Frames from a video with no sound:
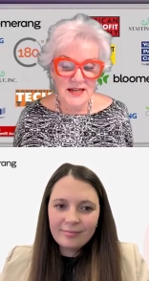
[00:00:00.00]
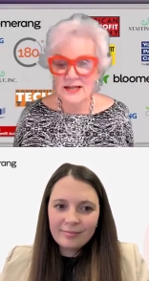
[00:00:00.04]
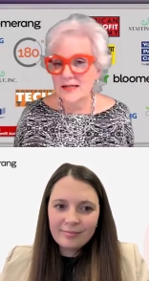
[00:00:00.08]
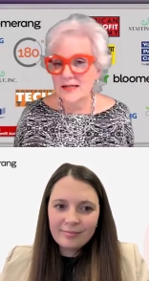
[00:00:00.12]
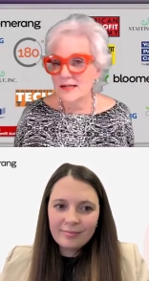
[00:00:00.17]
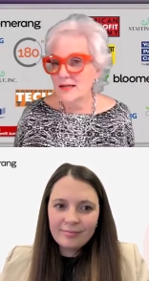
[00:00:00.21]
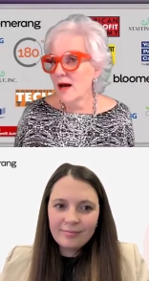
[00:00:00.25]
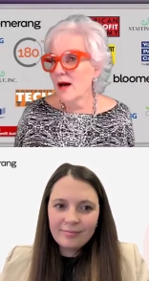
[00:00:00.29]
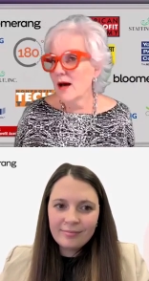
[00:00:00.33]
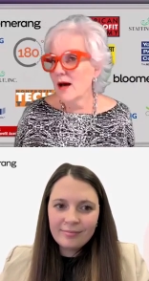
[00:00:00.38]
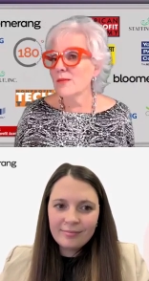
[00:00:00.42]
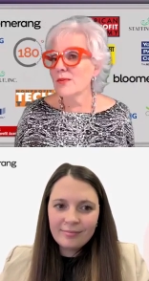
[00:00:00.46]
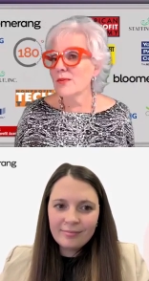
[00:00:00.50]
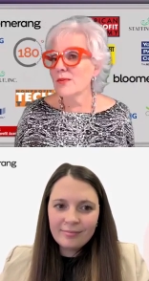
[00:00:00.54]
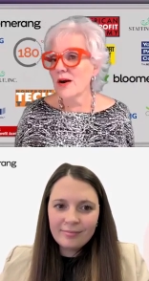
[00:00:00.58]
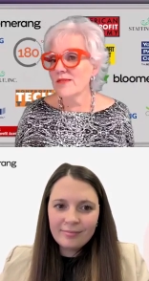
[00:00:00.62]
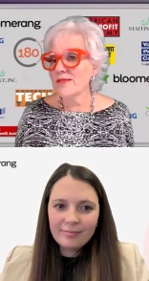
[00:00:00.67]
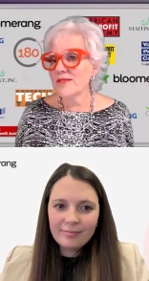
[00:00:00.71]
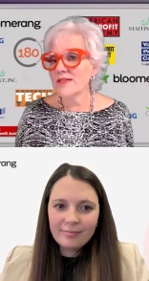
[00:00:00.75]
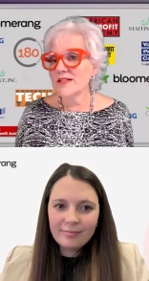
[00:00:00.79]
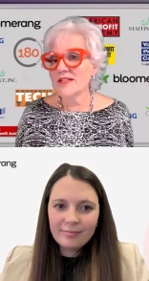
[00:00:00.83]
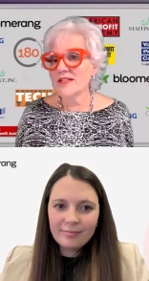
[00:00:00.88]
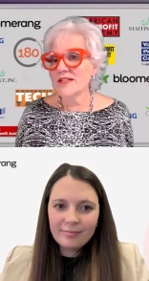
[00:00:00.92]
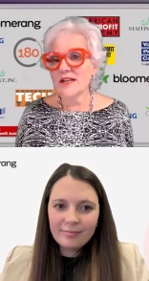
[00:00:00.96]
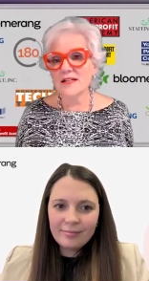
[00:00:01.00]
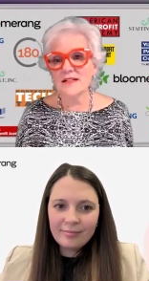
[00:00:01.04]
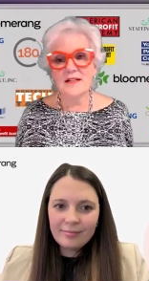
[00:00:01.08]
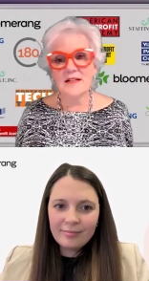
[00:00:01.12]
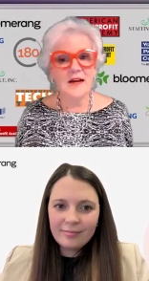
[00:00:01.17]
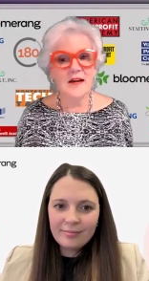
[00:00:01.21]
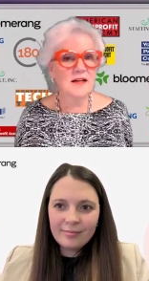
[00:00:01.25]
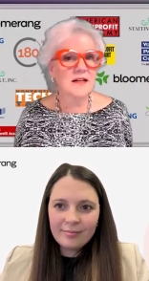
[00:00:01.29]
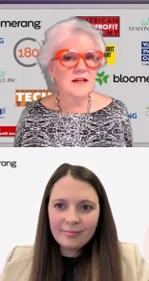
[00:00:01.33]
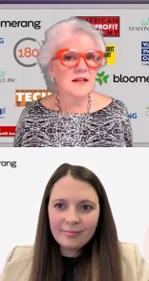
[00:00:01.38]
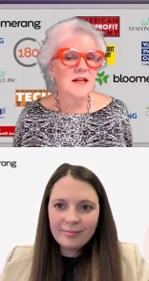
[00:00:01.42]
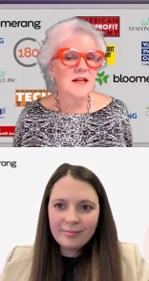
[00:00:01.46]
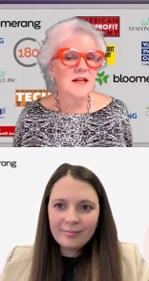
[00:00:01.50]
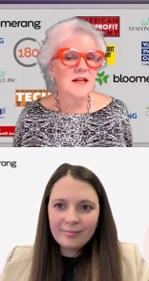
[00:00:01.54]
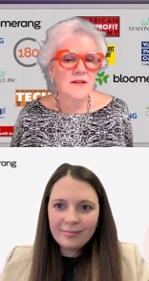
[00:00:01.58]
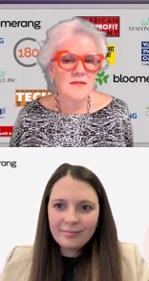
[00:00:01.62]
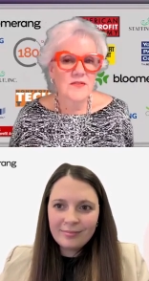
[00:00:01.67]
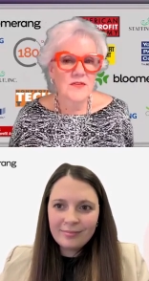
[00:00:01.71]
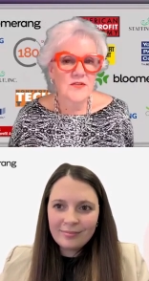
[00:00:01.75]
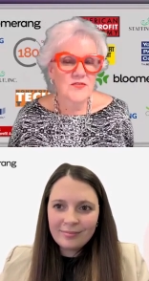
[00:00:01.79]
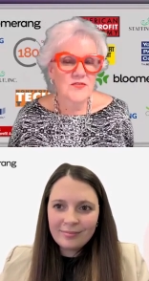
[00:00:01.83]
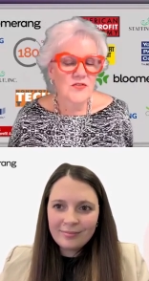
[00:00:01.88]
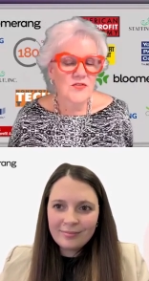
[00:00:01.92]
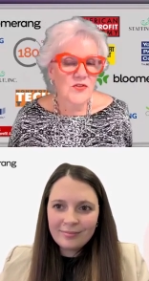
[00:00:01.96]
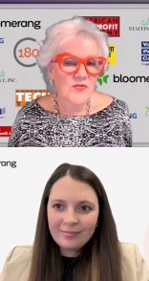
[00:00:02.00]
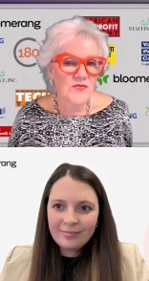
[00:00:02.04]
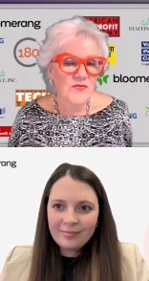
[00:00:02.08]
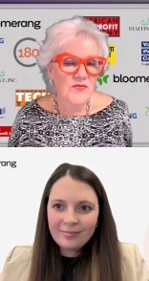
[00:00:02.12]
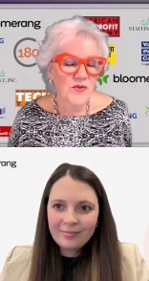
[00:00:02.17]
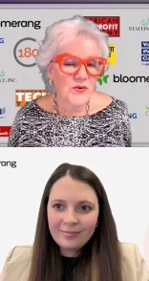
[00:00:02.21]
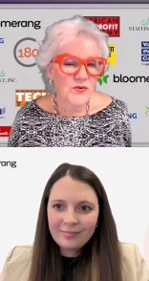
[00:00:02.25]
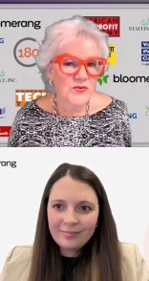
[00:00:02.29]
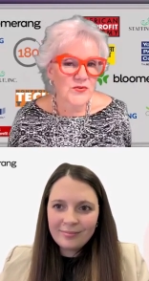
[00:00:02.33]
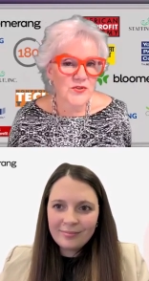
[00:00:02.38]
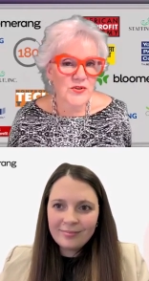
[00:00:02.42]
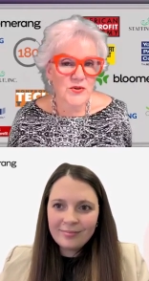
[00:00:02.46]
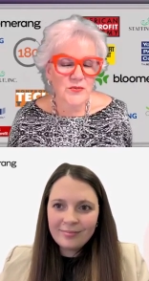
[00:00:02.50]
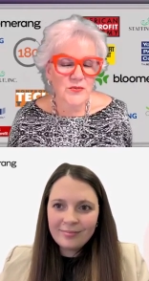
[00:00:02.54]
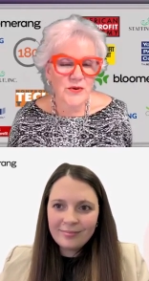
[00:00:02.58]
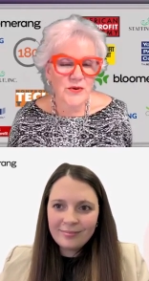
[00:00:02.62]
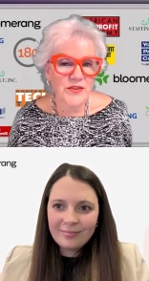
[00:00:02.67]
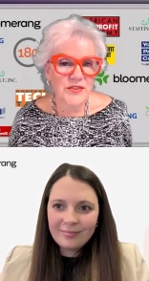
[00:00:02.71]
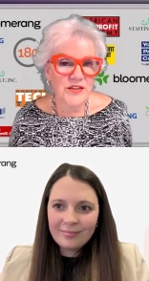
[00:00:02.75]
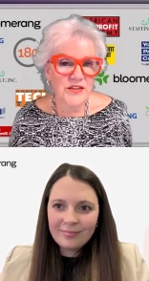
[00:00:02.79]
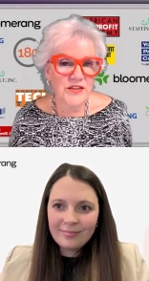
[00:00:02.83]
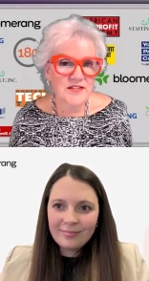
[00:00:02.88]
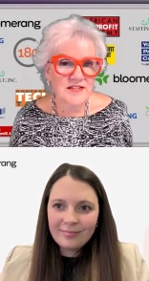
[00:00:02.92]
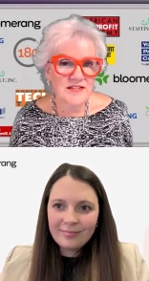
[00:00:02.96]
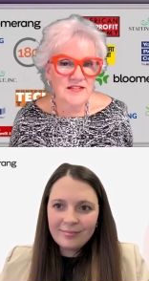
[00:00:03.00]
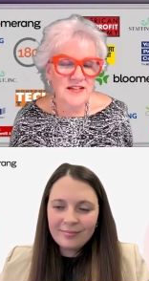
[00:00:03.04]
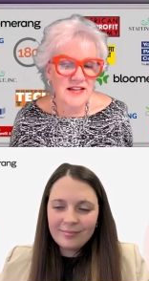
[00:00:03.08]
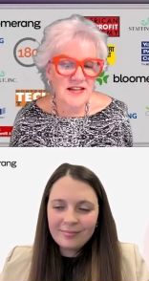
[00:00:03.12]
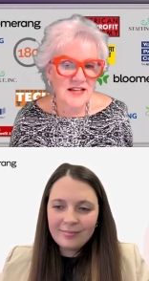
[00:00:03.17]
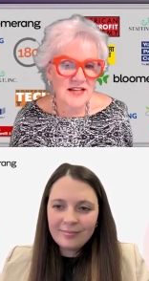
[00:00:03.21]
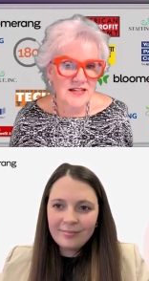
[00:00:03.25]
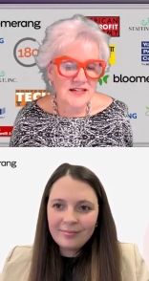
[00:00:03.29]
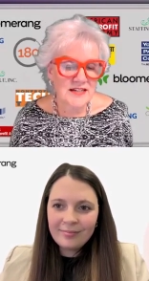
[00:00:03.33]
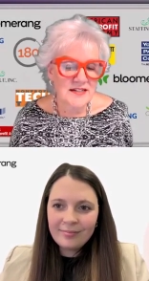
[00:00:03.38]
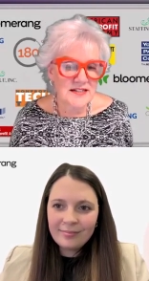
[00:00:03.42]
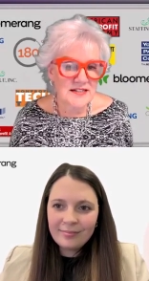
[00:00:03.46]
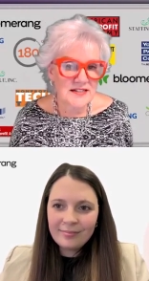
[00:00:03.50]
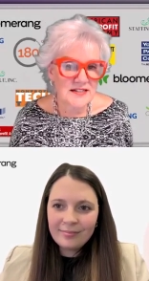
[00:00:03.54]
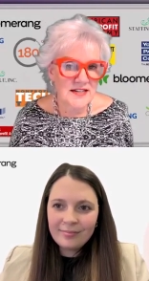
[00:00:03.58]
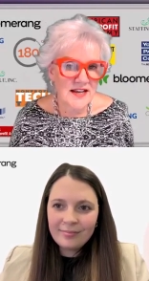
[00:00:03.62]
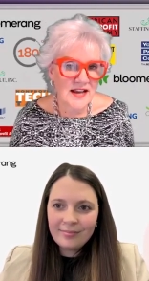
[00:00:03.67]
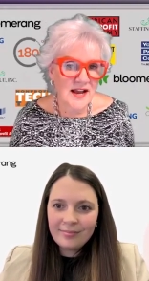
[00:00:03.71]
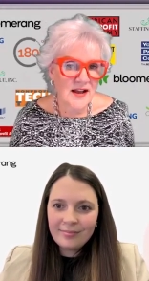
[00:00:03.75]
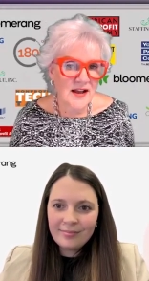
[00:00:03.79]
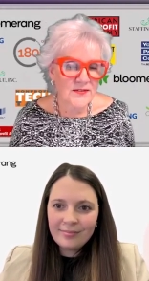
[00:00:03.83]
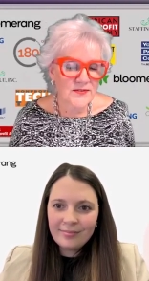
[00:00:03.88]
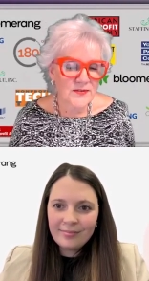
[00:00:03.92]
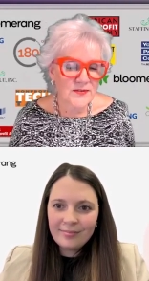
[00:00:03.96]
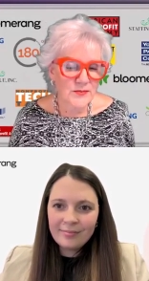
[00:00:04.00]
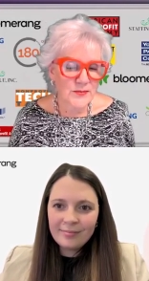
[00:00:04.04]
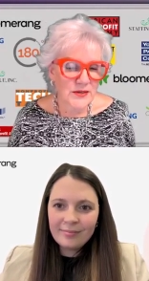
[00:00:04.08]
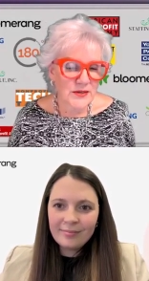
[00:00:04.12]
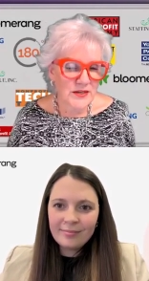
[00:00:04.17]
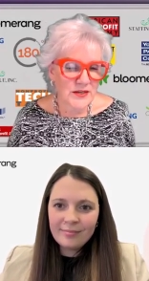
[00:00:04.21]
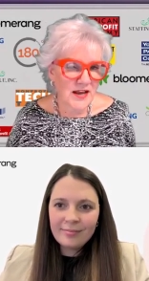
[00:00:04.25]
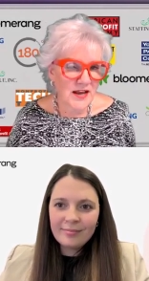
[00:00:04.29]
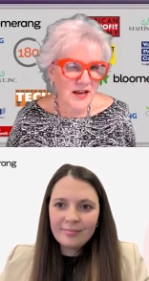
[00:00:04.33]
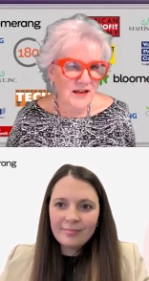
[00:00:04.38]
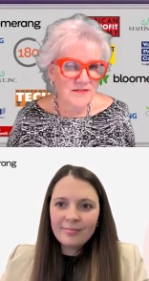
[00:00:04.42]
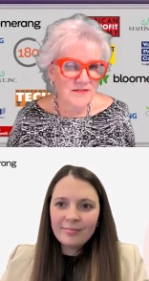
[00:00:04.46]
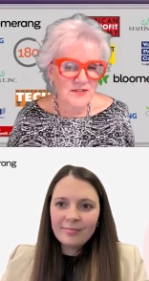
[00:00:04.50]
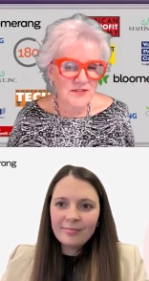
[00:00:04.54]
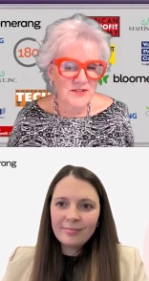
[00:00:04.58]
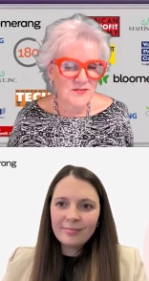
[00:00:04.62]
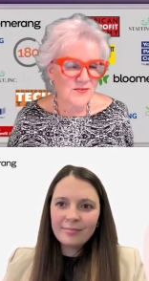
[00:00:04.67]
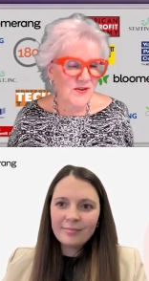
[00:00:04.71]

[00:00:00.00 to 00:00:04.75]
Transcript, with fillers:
Speaker 1: and Nonprofit Tech Talk. These are the folks that are with us day in and day out so we can have these